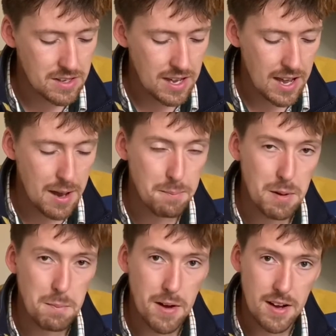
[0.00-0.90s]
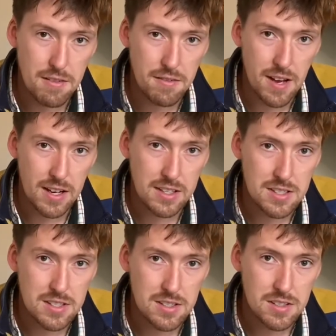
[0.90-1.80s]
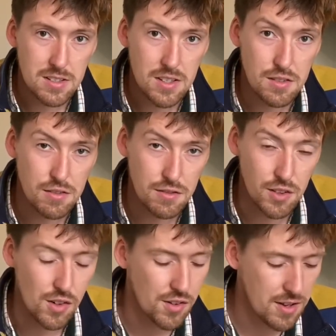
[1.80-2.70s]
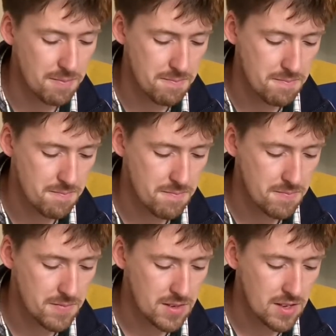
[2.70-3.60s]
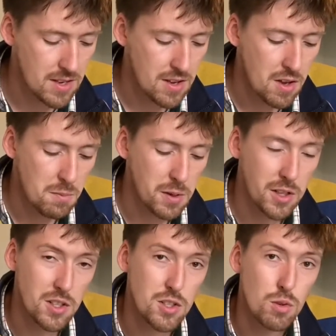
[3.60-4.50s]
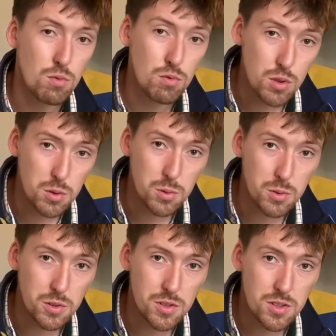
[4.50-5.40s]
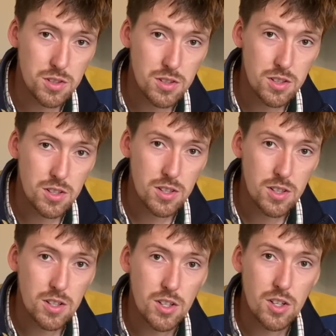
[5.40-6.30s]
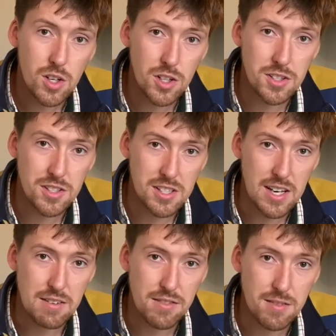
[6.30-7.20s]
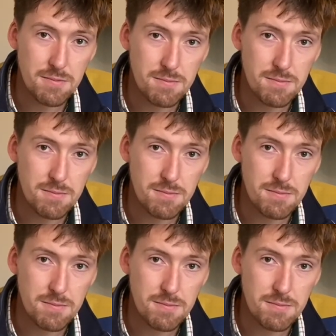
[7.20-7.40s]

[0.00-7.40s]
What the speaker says: and be perfect for them. Because the rules couldn't save them.